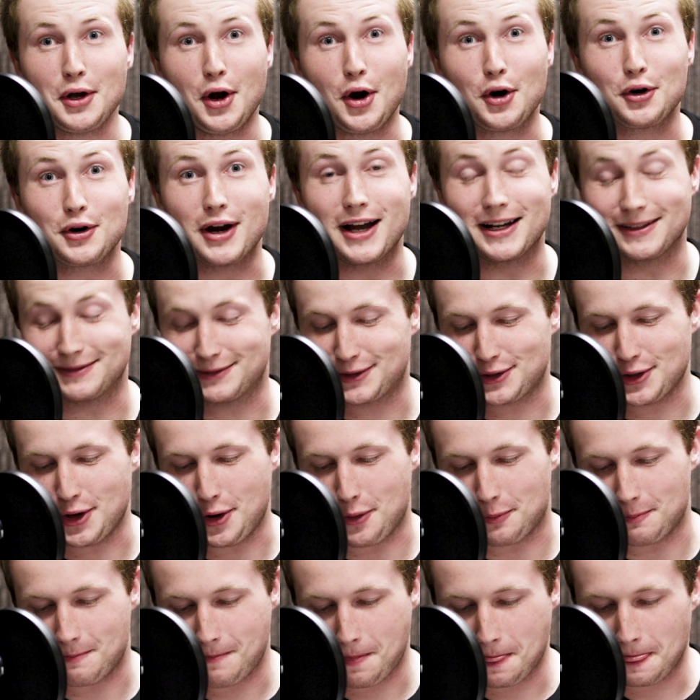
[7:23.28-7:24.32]
All right,
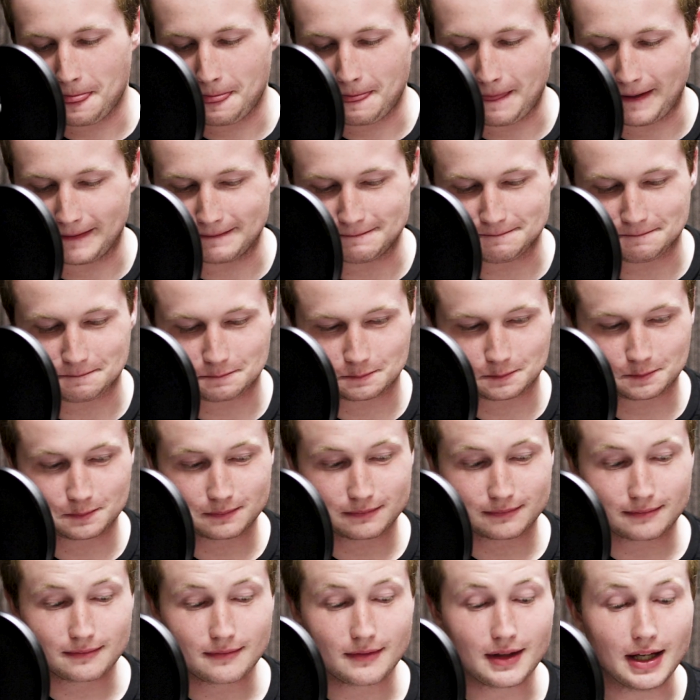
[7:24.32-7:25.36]
so
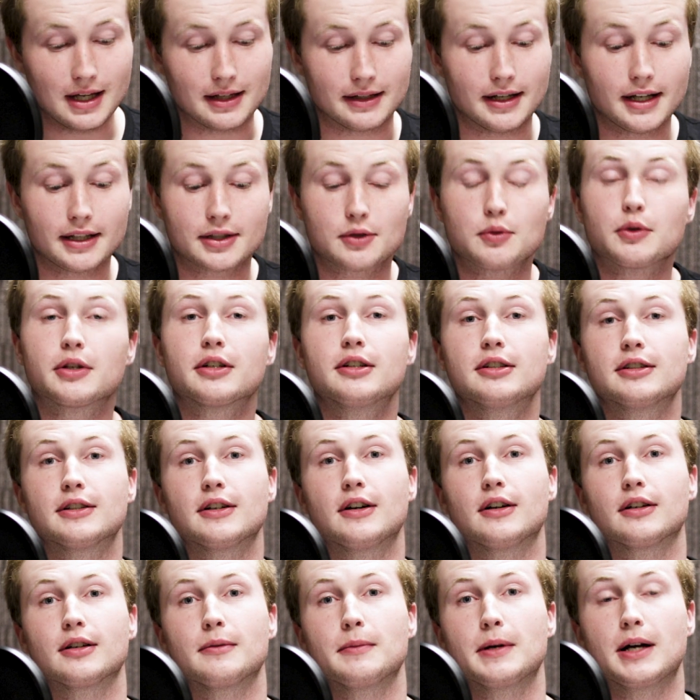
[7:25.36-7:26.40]
next we're going to
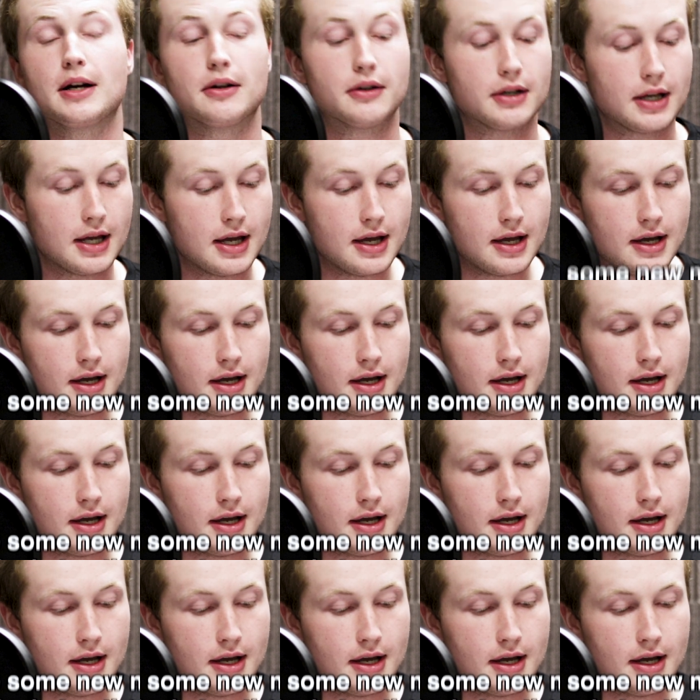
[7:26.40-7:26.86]
talk about